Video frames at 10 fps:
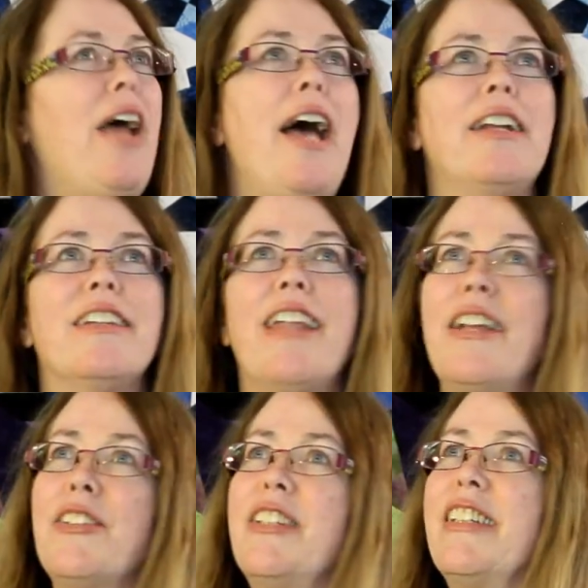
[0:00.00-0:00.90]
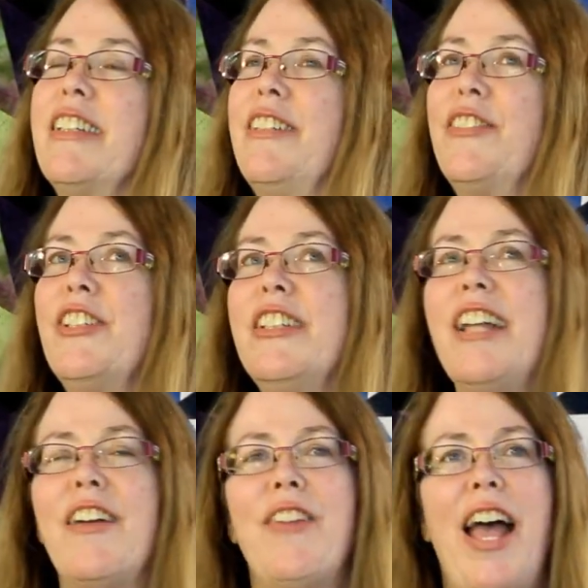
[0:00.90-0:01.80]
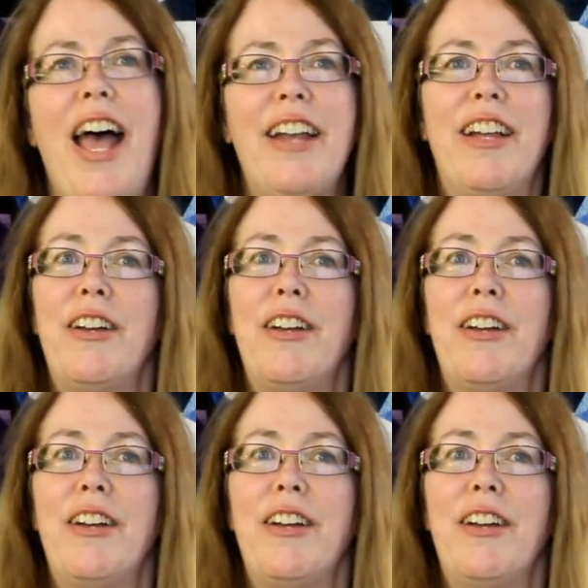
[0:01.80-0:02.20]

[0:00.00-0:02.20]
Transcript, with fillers: had a letter delivered. I've had